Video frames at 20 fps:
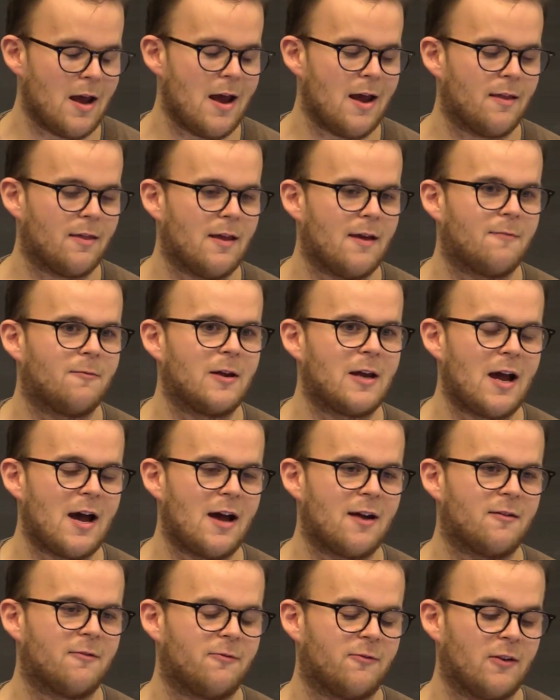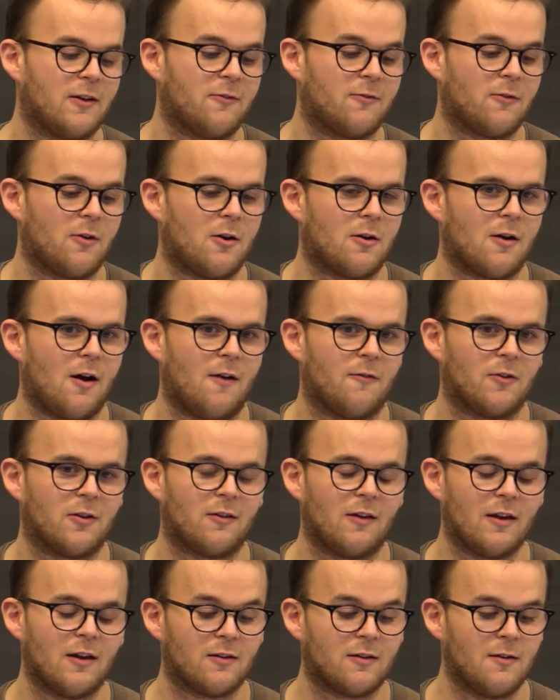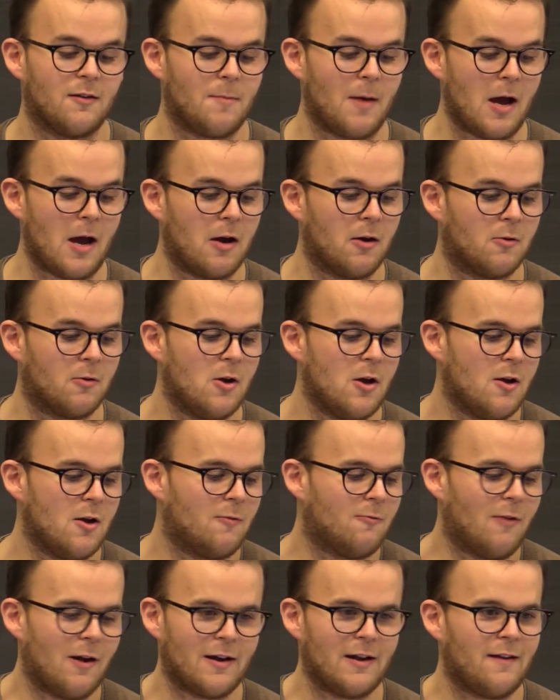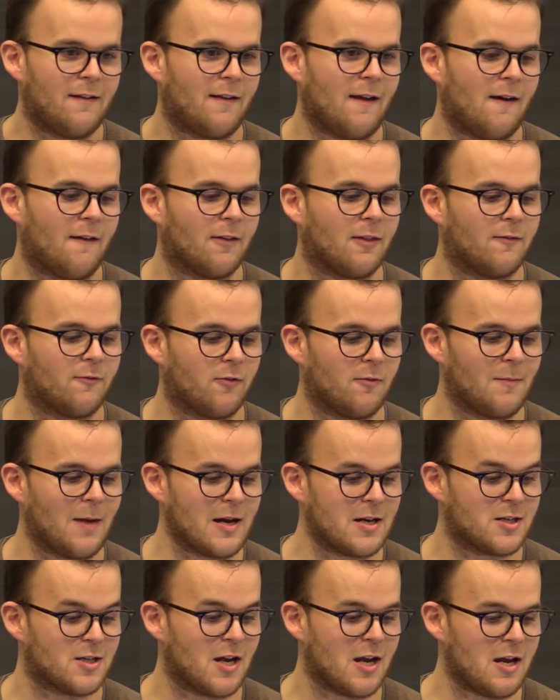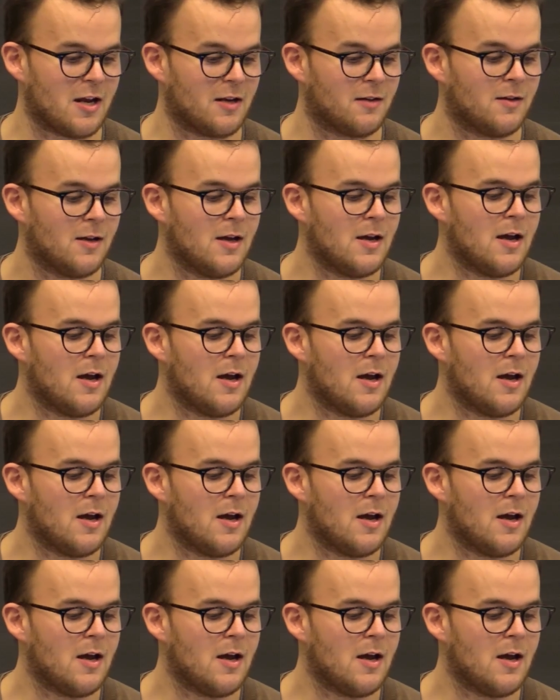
And then we had a free-for-all conversation about what is health information,